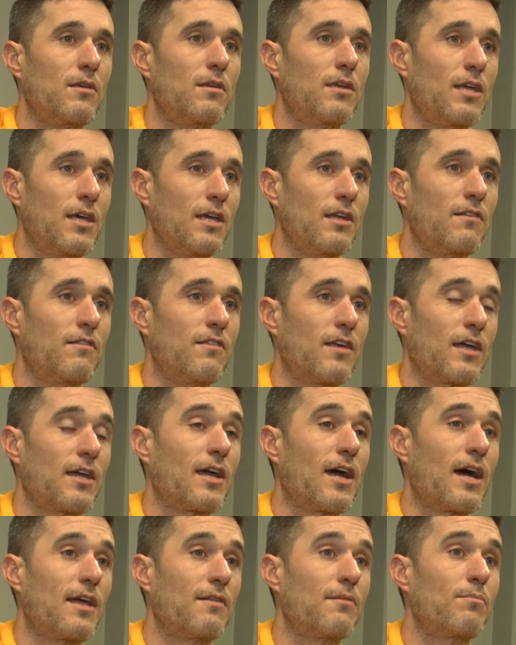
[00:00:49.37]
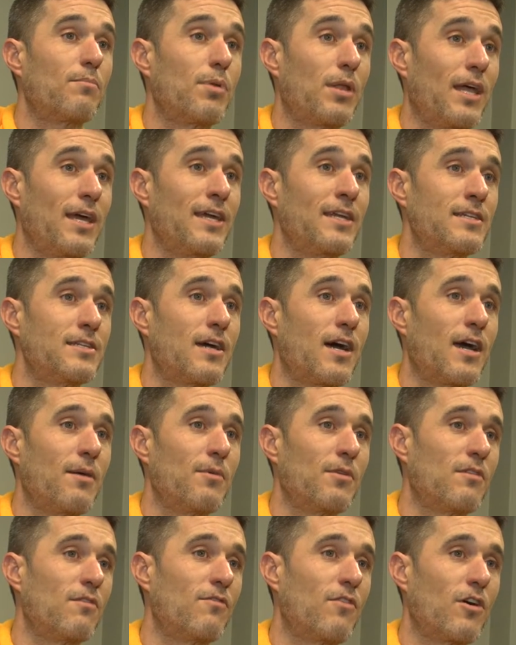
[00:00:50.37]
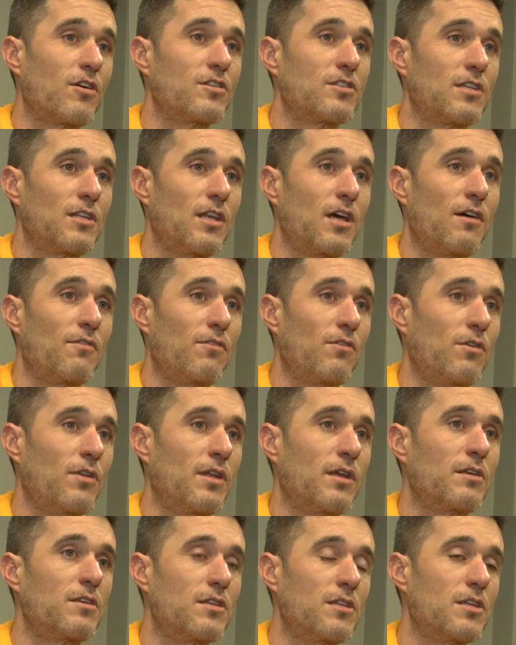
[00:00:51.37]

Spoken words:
kids that got playing time at the varsity level and